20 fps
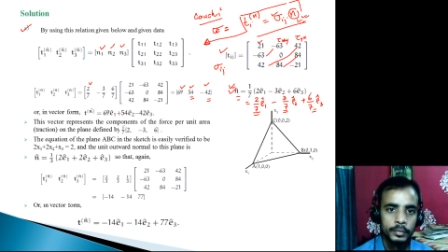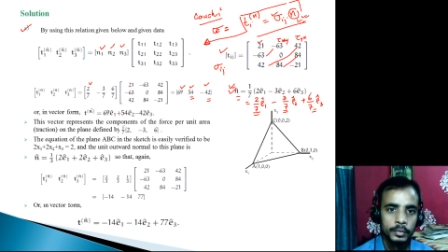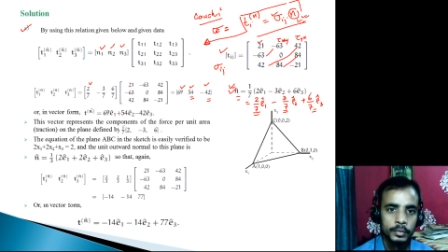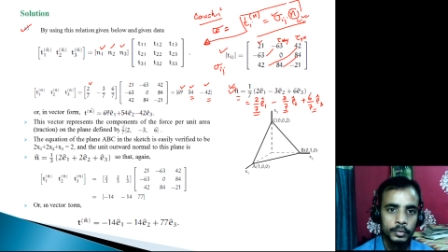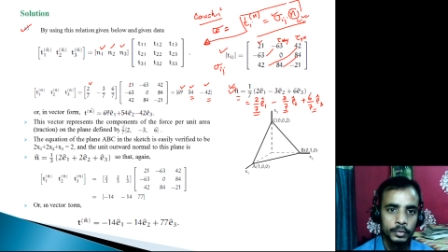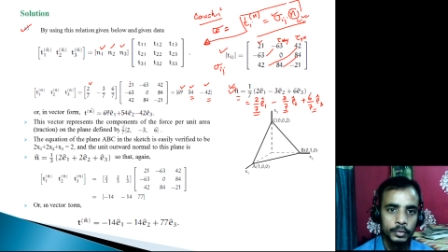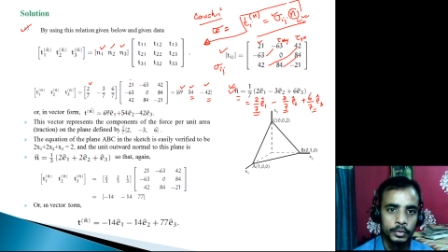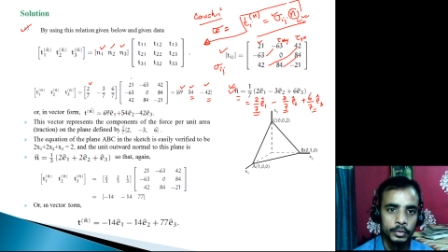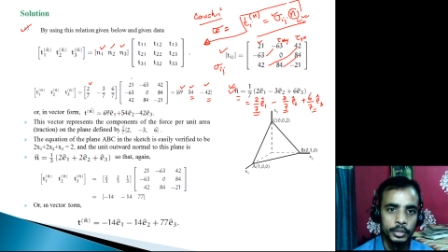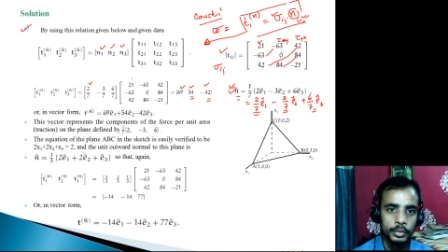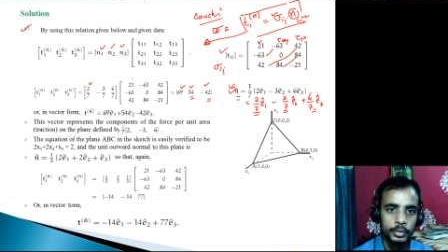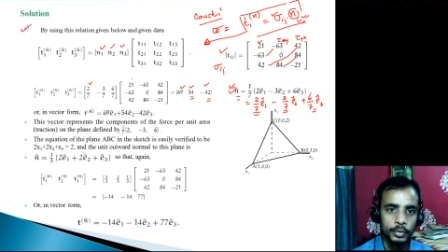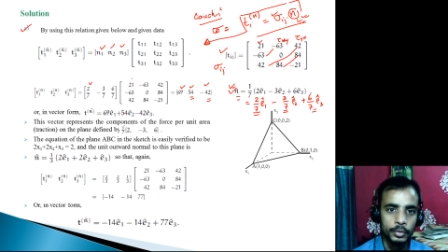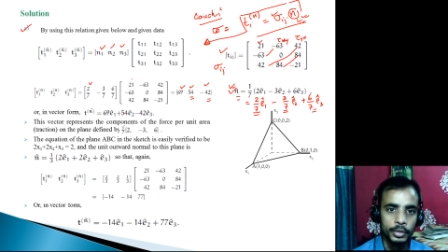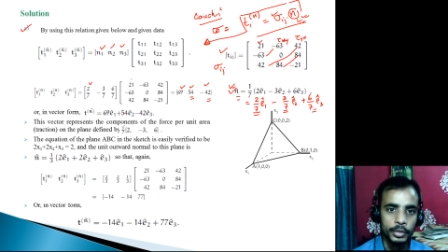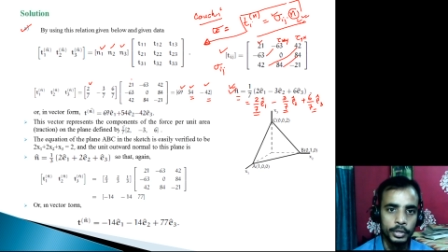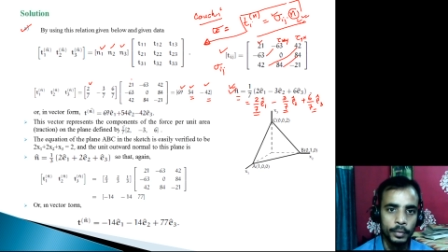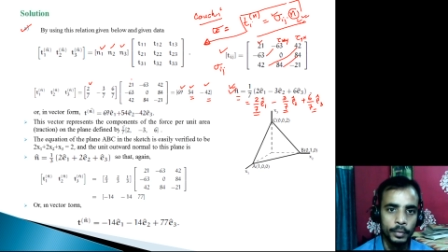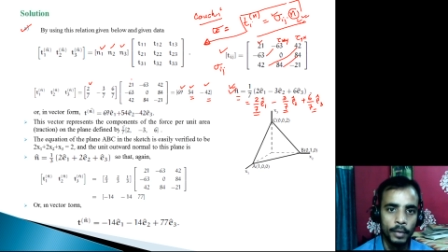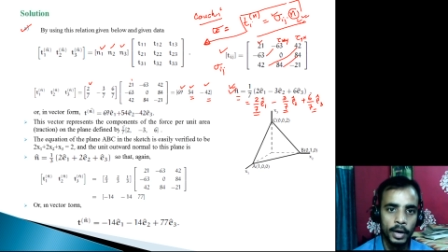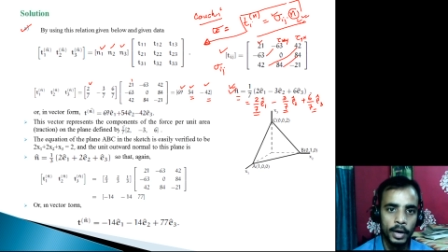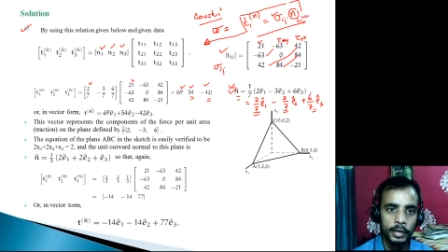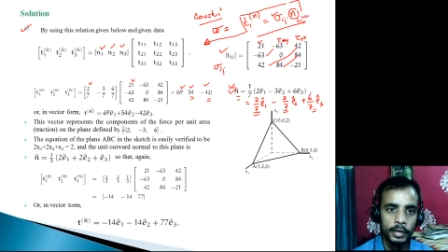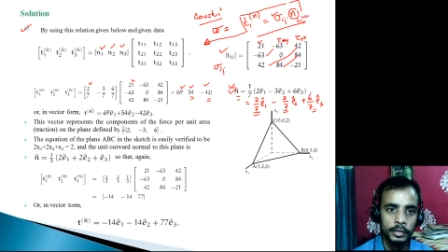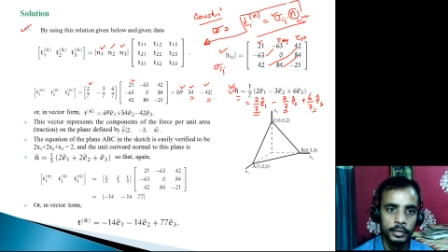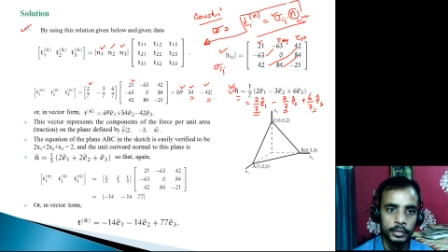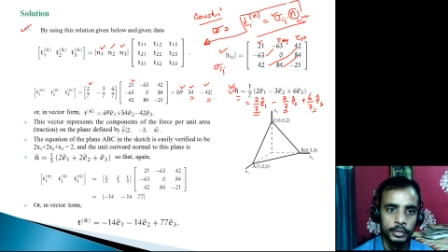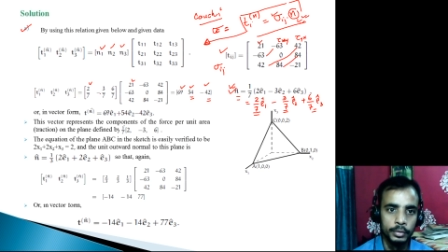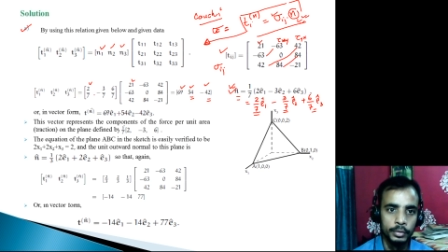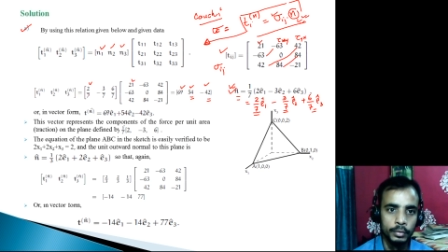So this 21
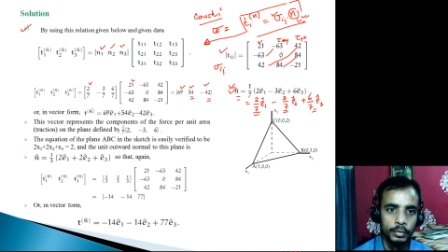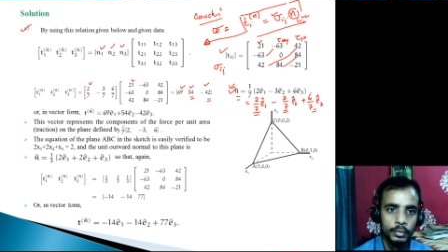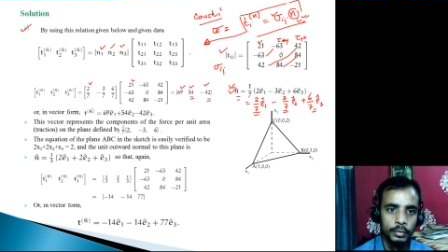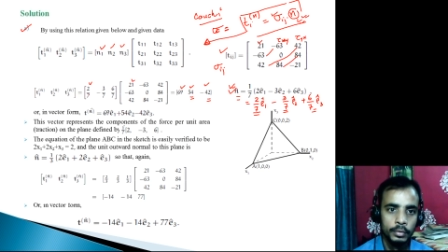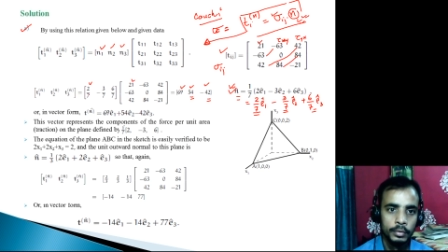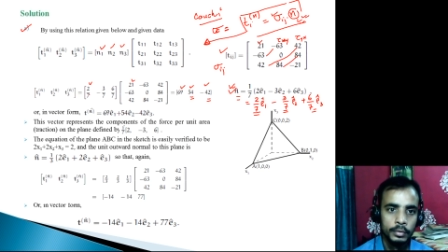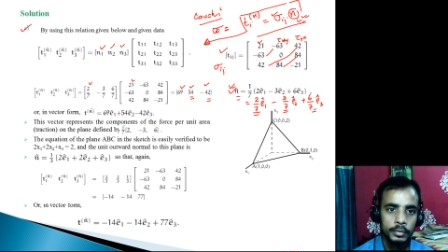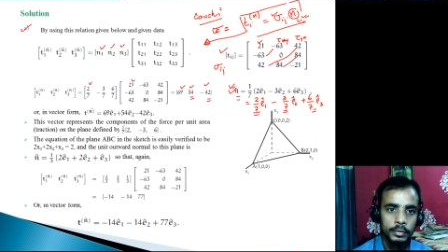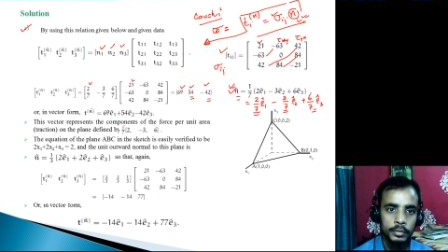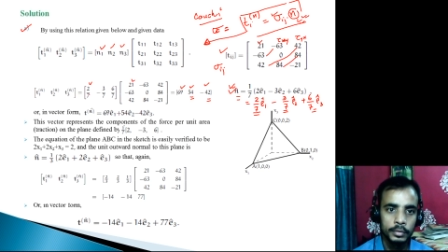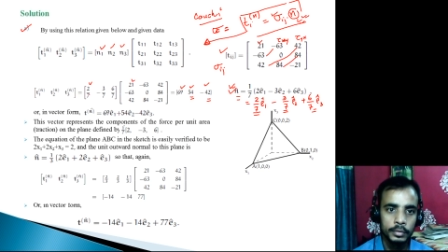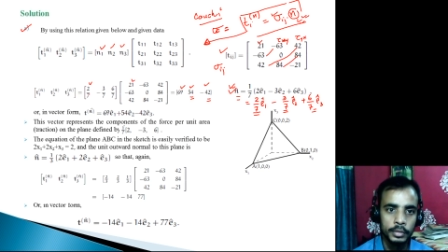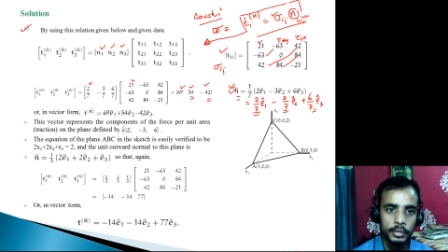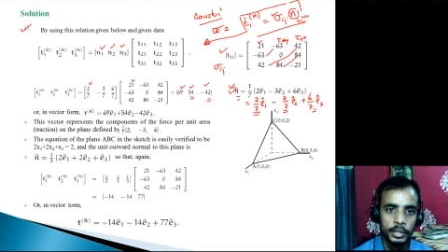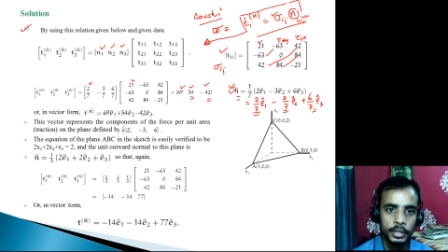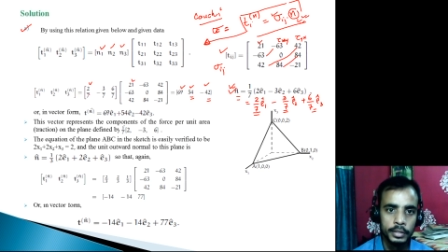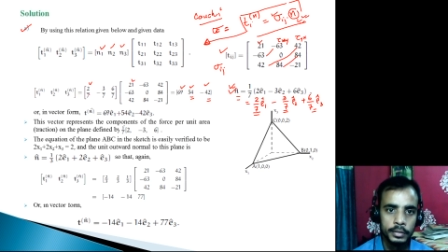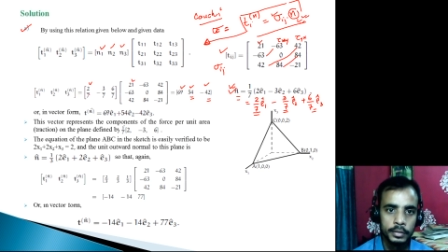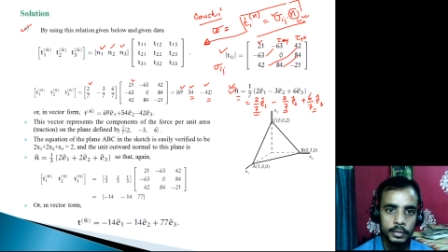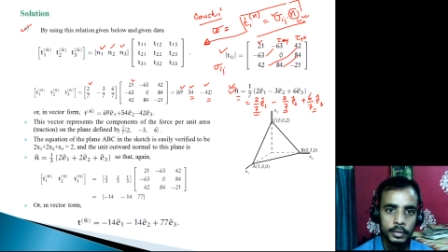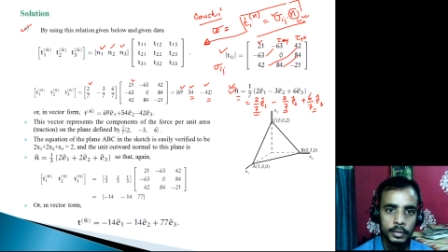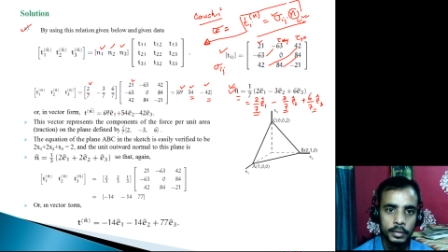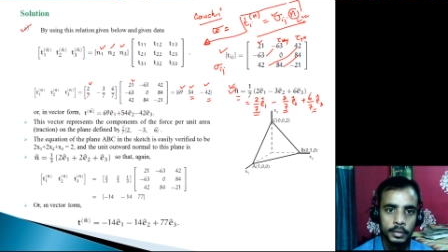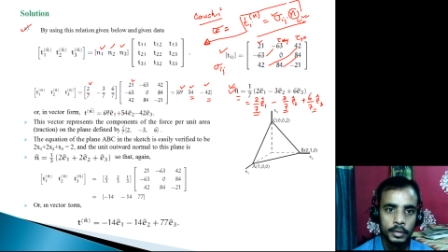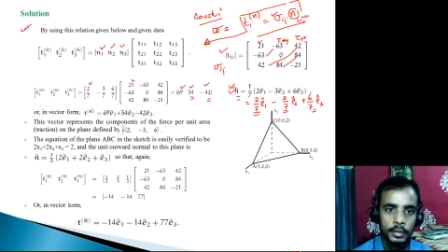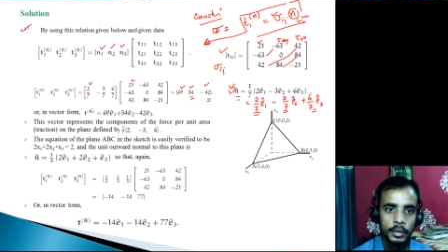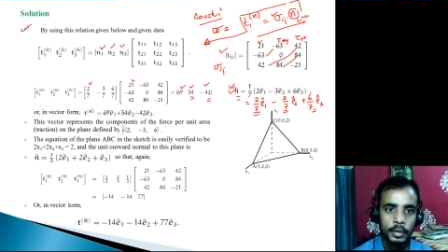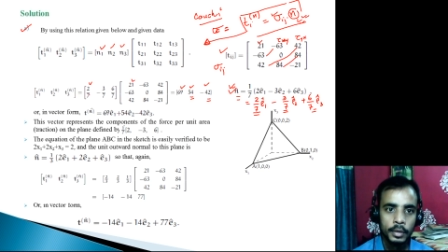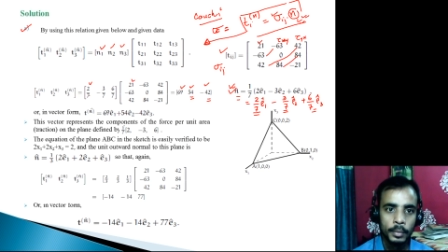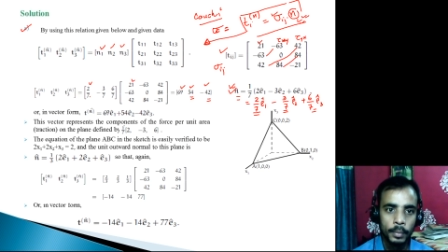into this
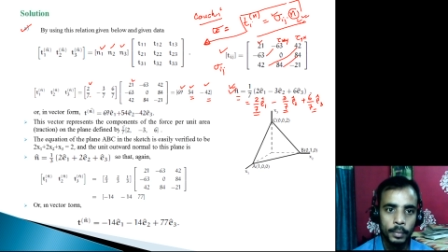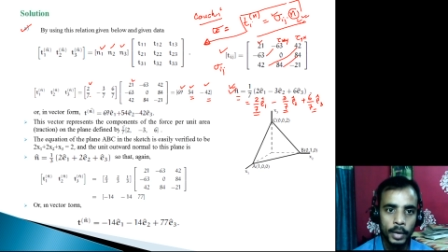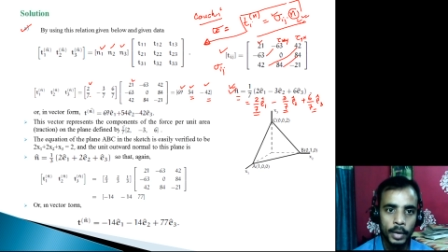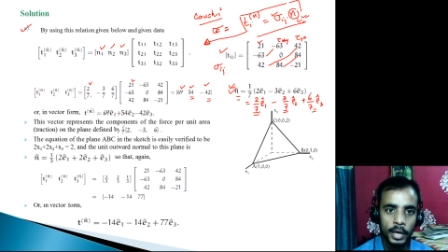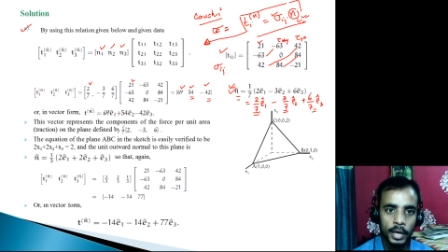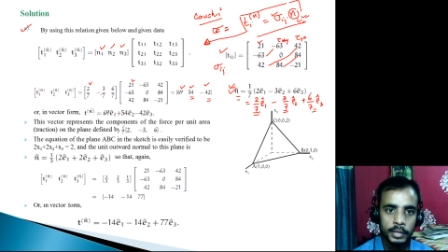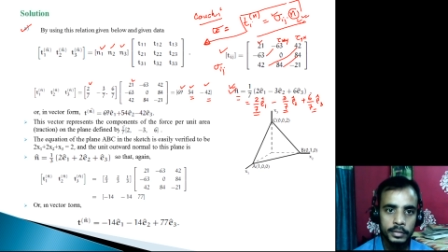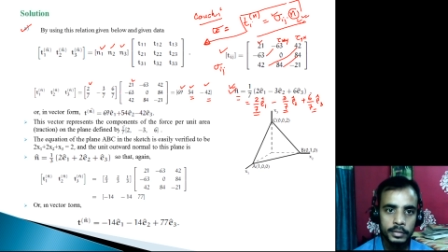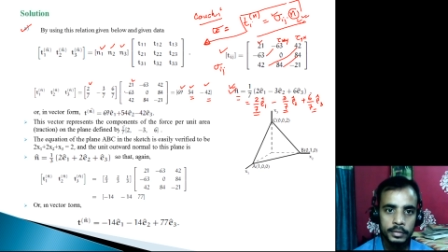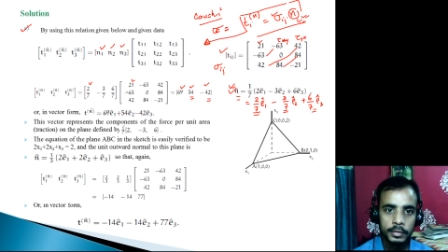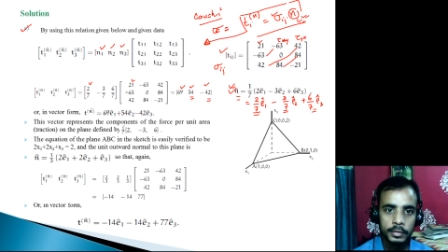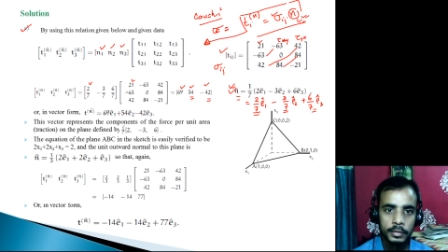plus